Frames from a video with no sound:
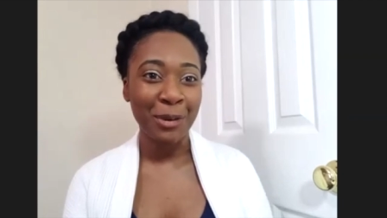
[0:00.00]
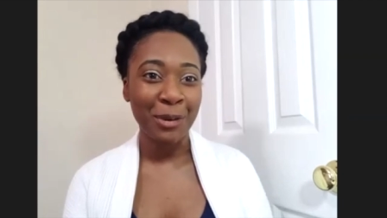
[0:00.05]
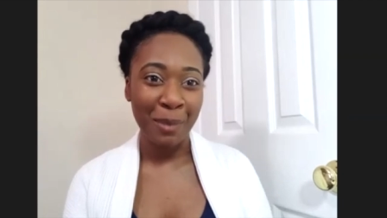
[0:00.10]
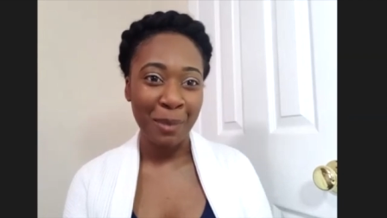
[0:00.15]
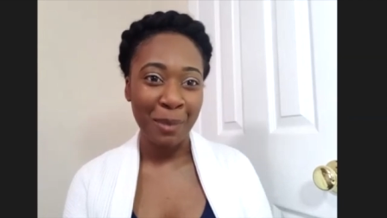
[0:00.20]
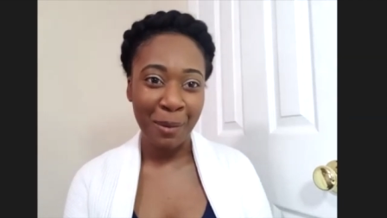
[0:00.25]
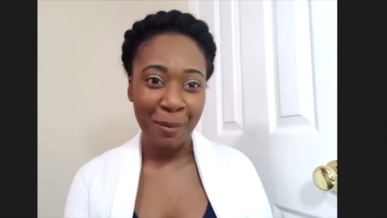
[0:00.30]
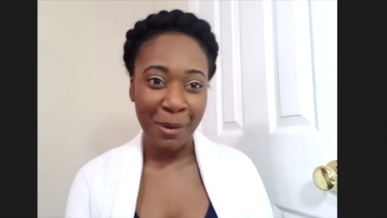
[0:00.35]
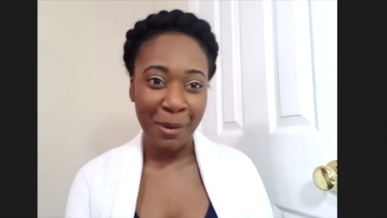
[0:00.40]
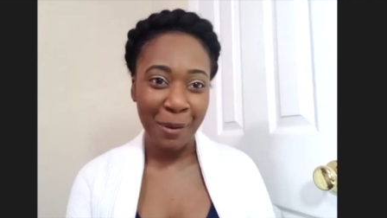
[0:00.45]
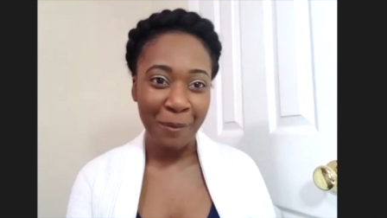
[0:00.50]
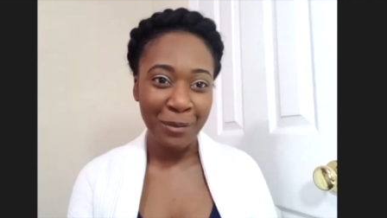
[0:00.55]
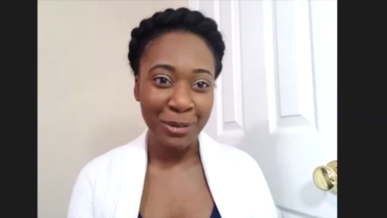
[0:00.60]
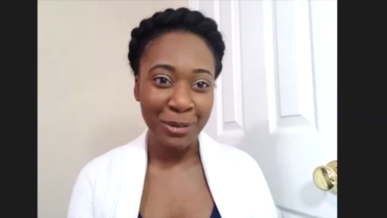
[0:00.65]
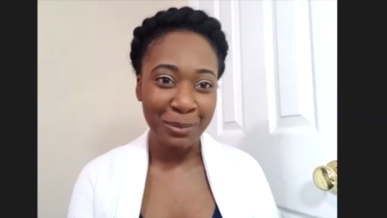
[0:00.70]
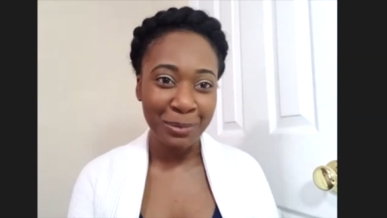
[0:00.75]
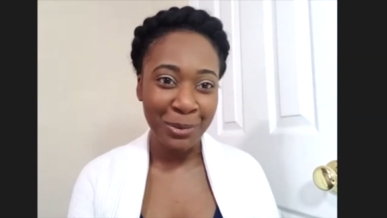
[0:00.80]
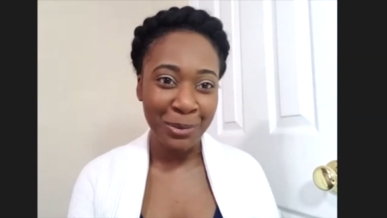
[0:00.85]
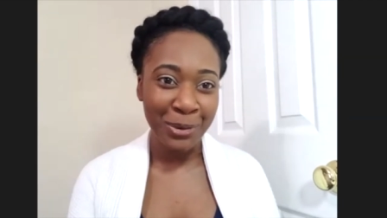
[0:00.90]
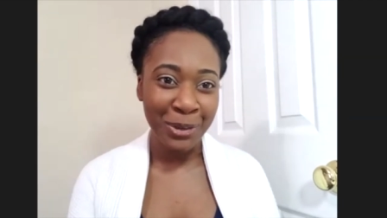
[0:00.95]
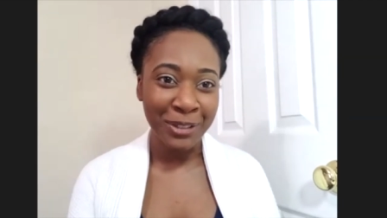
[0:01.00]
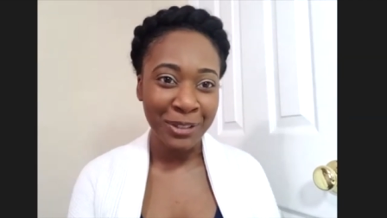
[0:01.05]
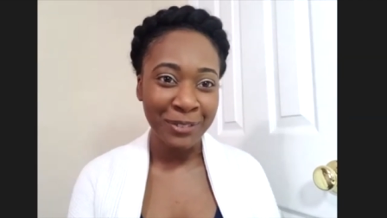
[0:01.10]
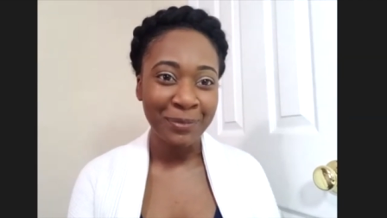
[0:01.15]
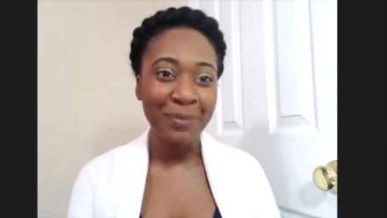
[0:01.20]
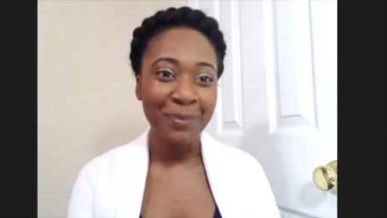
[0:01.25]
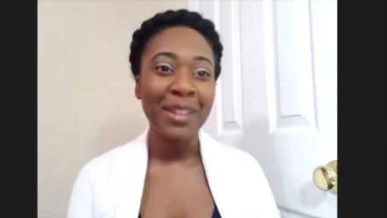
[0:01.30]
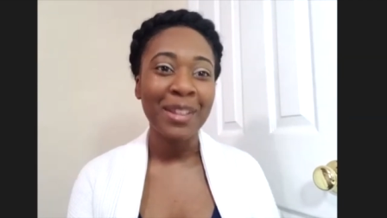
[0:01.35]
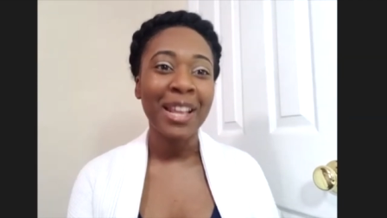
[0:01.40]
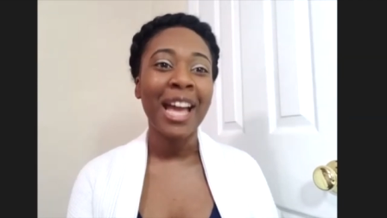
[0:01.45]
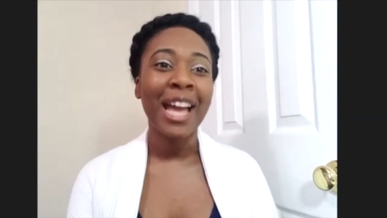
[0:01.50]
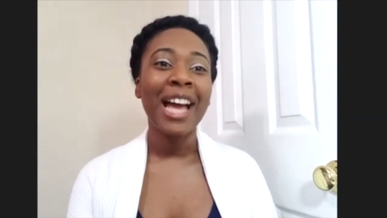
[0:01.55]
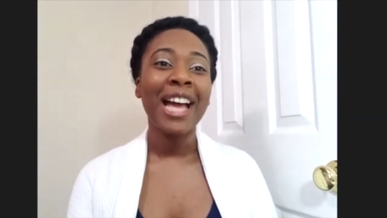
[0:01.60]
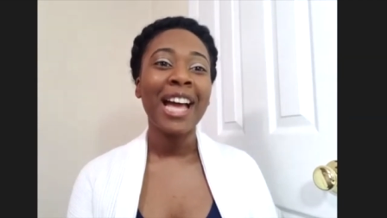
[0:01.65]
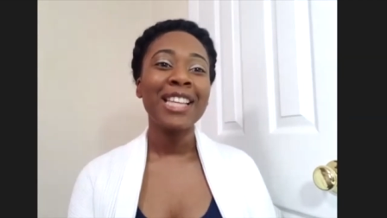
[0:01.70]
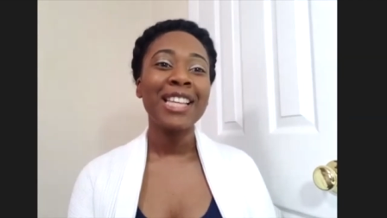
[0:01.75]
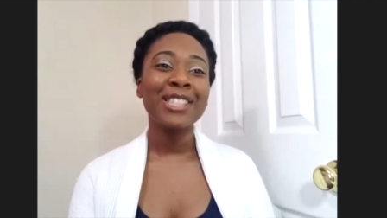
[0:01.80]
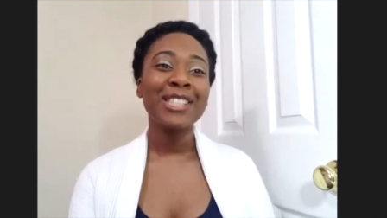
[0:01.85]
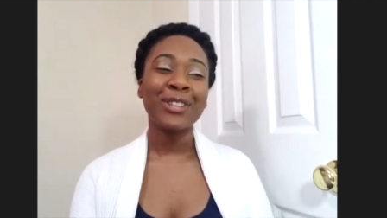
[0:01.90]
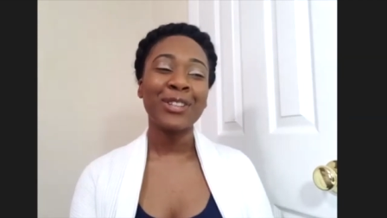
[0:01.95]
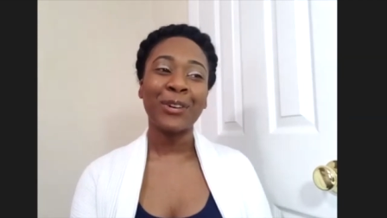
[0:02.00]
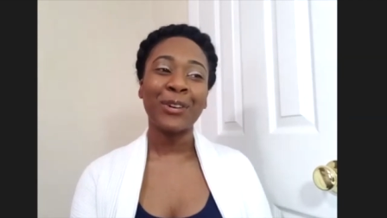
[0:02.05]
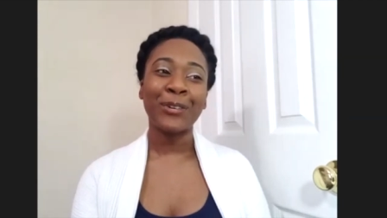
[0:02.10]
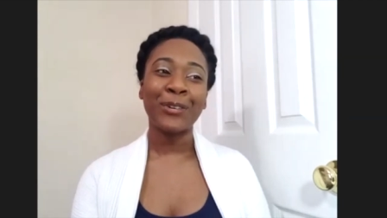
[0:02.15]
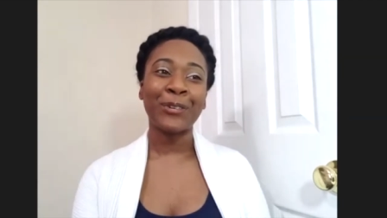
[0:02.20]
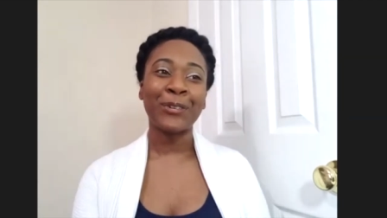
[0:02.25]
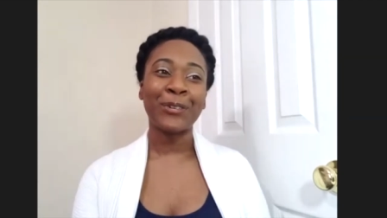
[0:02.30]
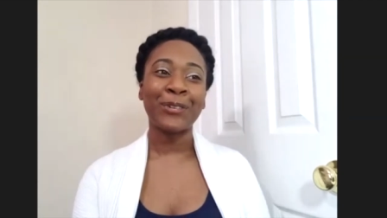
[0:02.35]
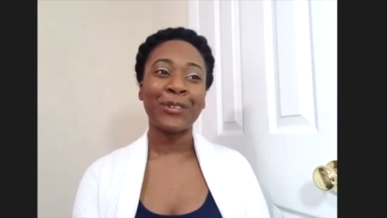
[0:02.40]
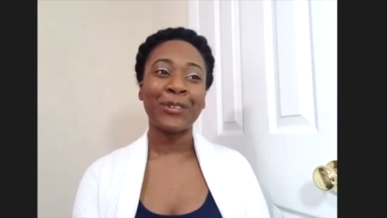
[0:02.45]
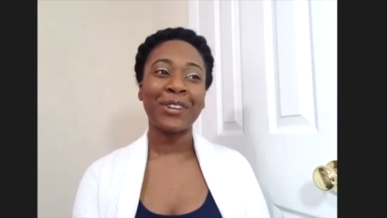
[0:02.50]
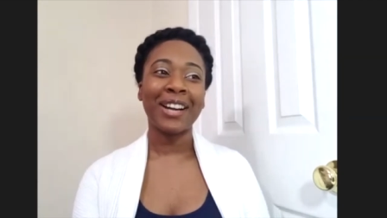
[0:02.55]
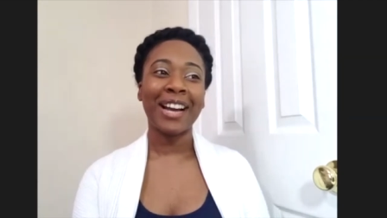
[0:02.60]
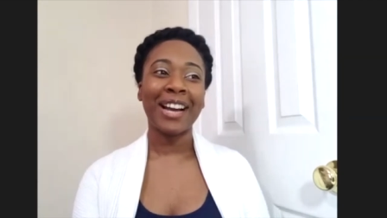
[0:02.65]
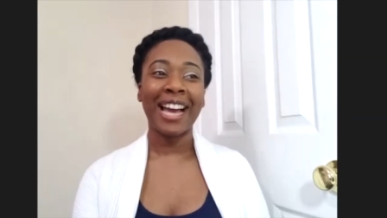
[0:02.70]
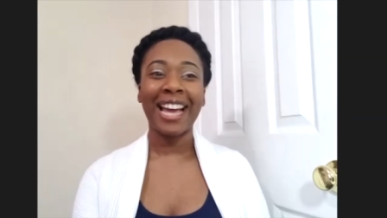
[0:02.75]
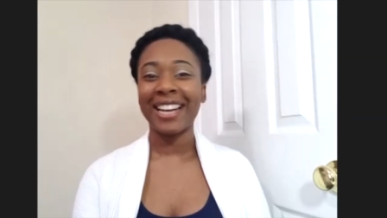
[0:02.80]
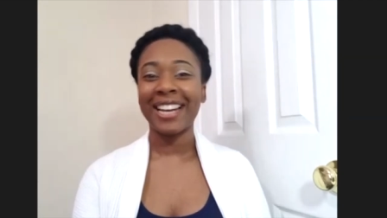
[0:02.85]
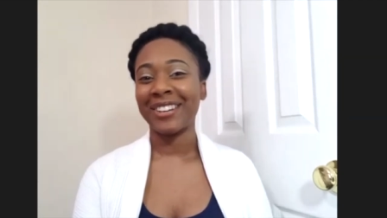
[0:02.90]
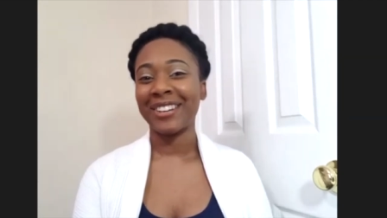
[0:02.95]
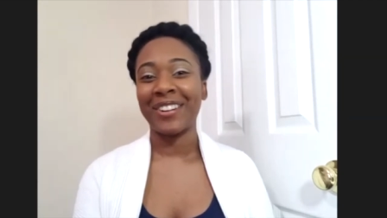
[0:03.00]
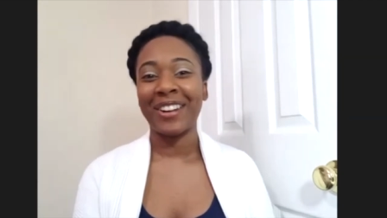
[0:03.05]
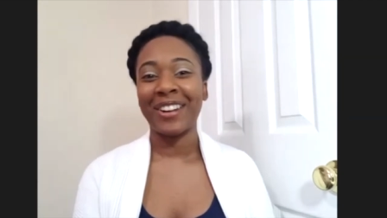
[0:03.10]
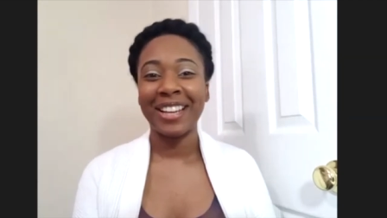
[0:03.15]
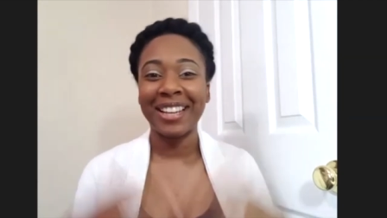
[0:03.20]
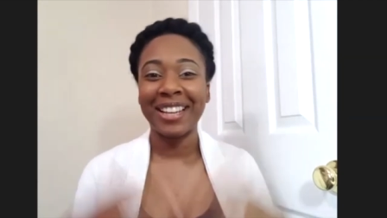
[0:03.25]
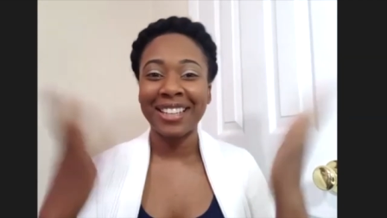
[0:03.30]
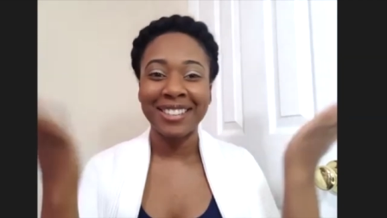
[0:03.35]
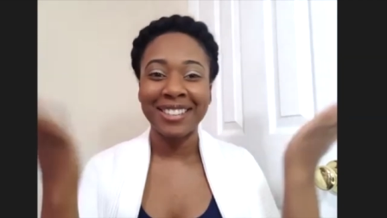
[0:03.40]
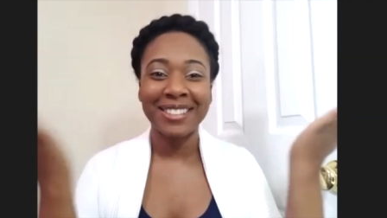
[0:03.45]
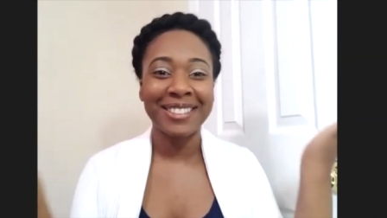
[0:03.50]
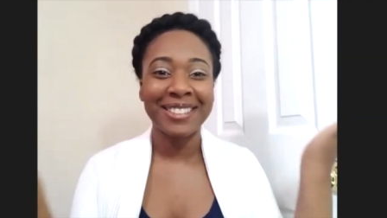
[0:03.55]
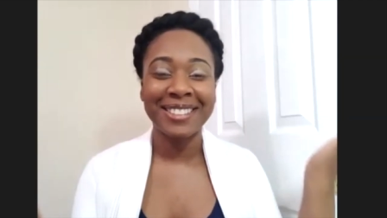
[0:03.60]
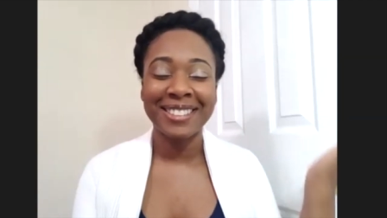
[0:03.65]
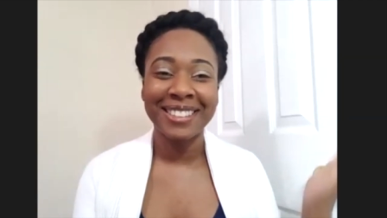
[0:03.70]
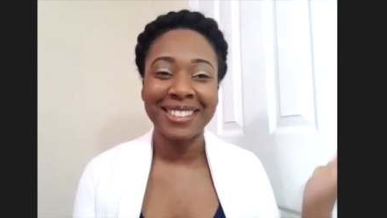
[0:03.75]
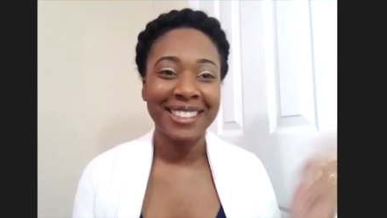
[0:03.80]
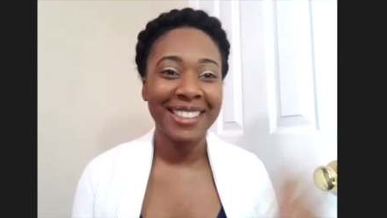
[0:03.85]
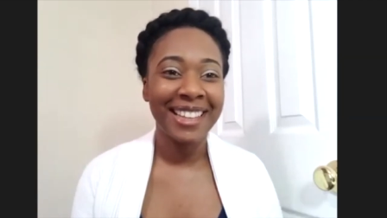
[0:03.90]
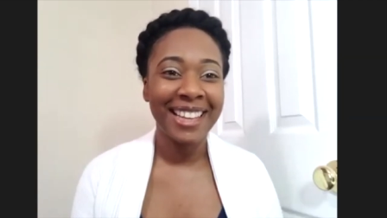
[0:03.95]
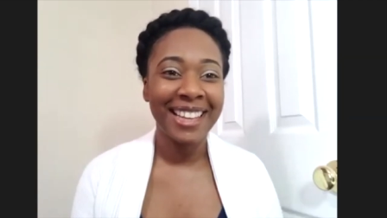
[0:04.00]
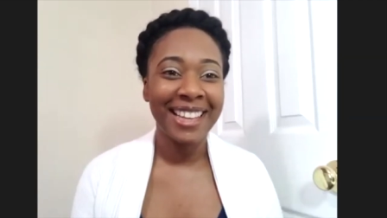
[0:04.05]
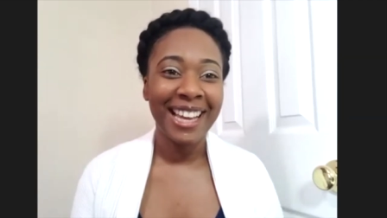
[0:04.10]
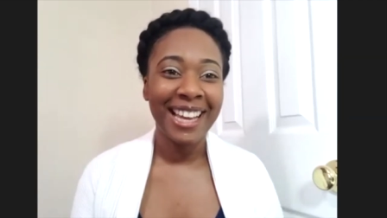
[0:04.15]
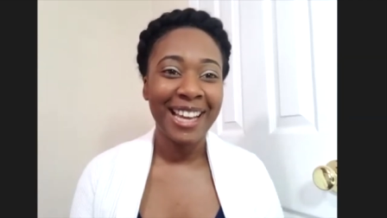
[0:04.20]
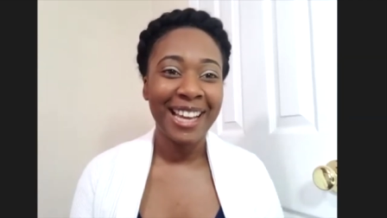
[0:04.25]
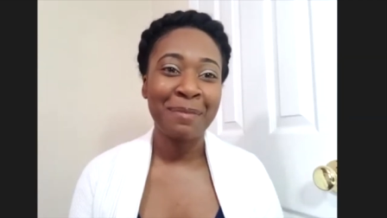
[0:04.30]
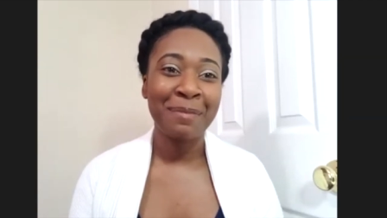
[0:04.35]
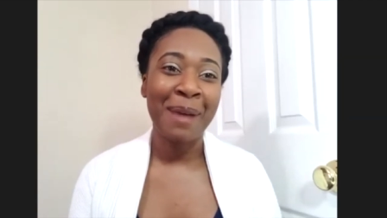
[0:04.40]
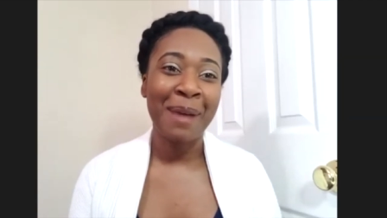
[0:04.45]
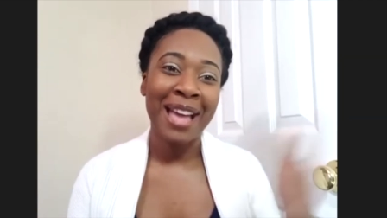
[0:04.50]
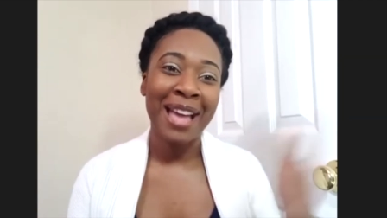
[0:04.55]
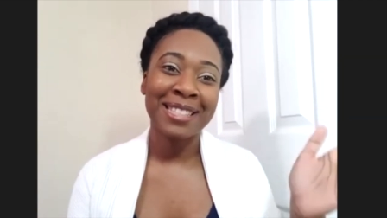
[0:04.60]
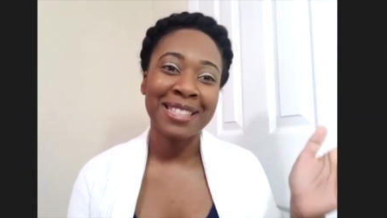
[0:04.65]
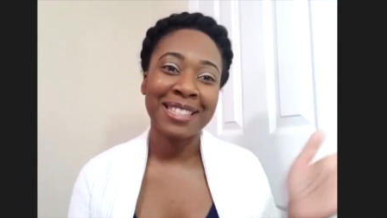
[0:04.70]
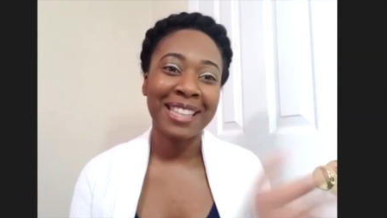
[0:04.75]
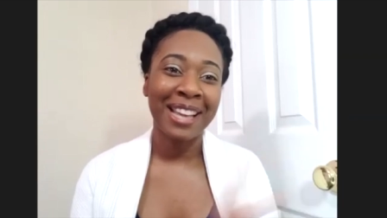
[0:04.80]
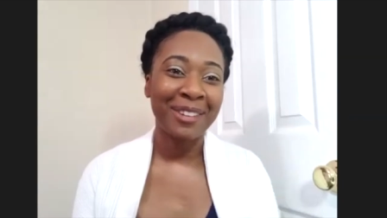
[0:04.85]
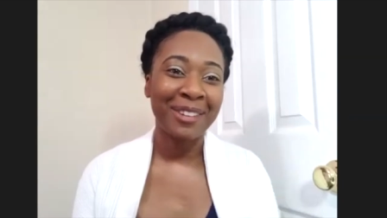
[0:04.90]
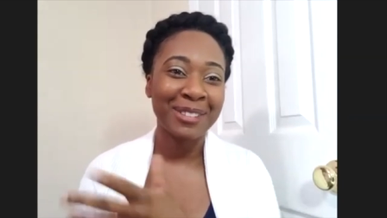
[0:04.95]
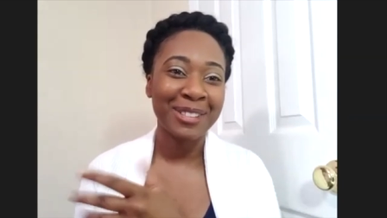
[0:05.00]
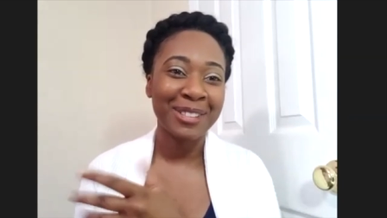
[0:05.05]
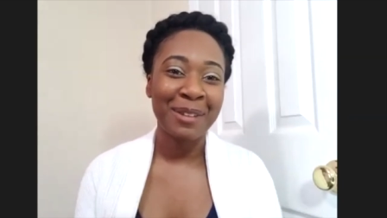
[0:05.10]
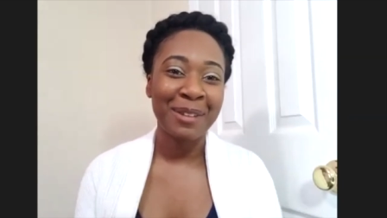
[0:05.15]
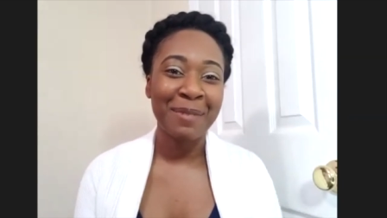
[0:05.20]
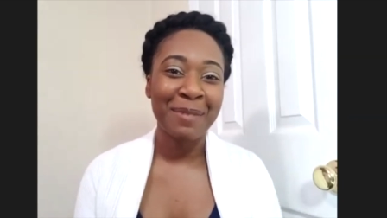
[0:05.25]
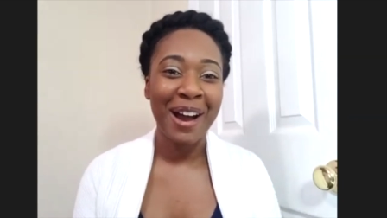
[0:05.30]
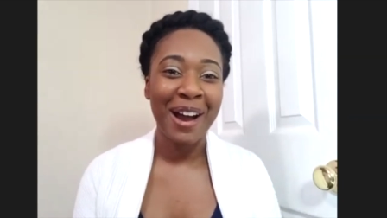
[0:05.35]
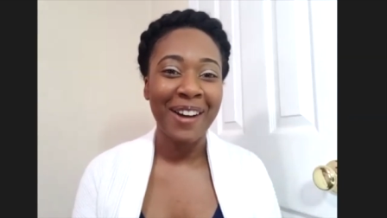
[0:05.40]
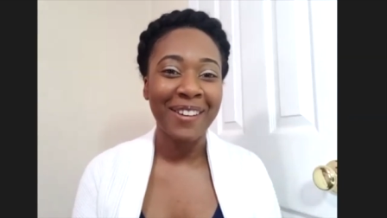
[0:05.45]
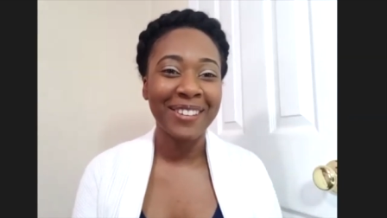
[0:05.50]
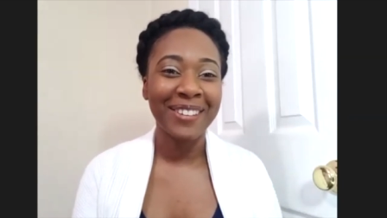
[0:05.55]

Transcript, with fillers: my mom was born. So I don't know, I guess it passed down somehow.